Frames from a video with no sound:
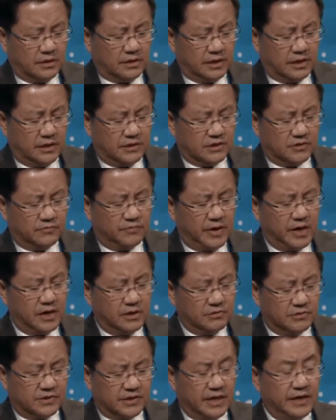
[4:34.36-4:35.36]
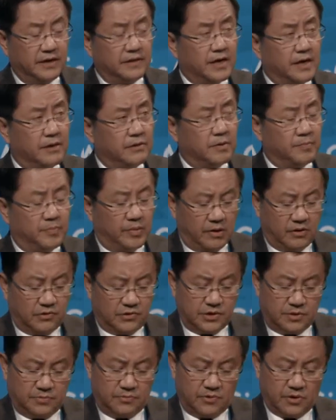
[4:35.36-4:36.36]
It is fair to say that the
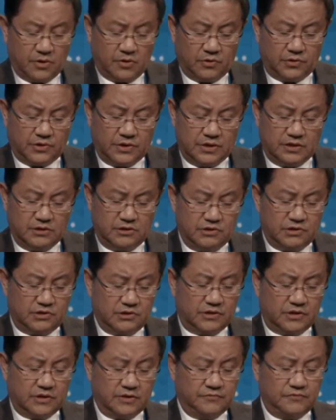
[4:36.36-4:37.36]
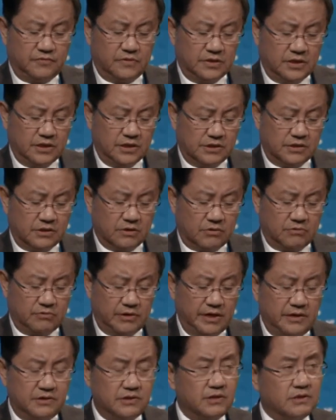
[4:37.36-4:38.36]
Belt and Road Initiative is of
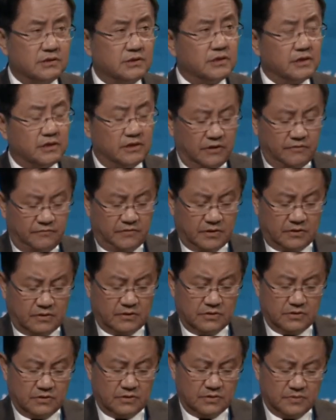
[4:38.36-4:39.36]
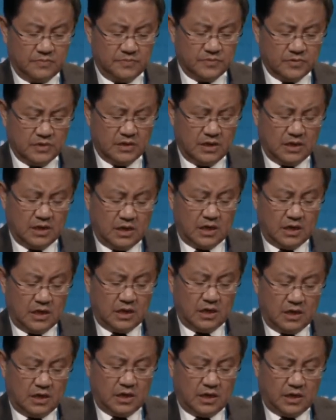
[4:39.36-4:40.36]
great significance,
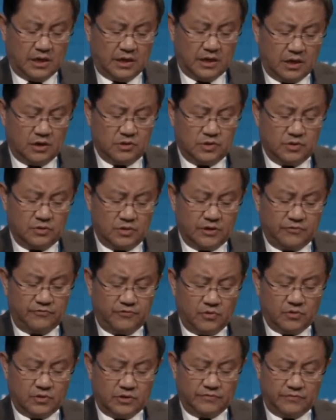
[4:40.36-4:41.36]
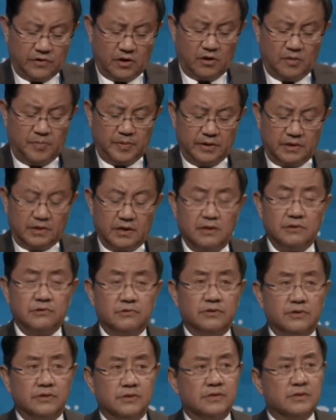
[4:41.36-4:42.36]
not only for developing
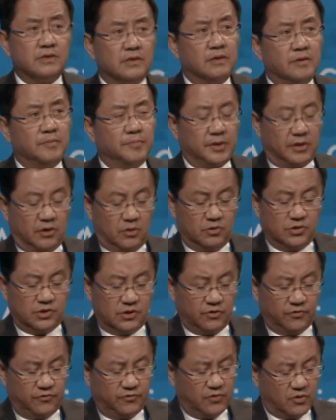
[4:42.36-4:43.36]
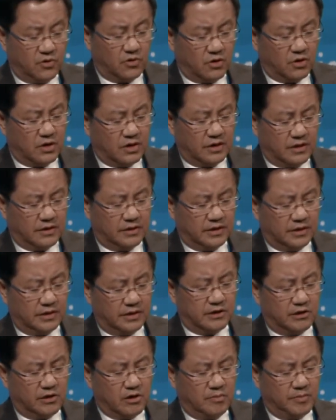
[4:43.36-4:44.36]
countries, but also for the
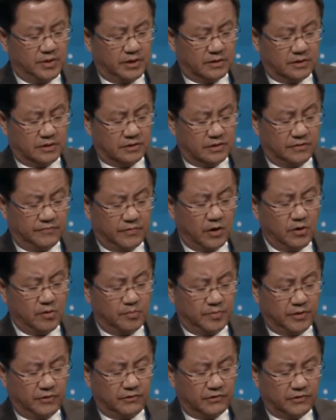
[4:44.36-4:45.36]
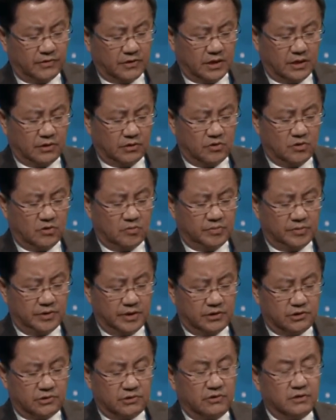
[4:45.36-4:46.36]
economic development and
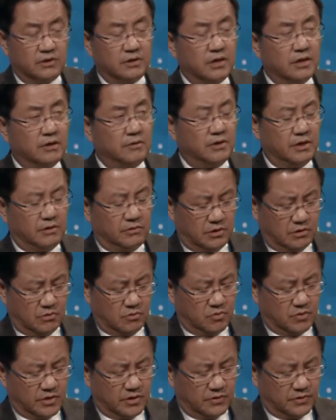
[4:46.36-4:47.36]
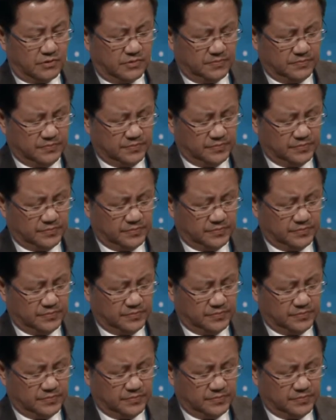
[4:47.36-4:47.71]
cooperation around the whole world.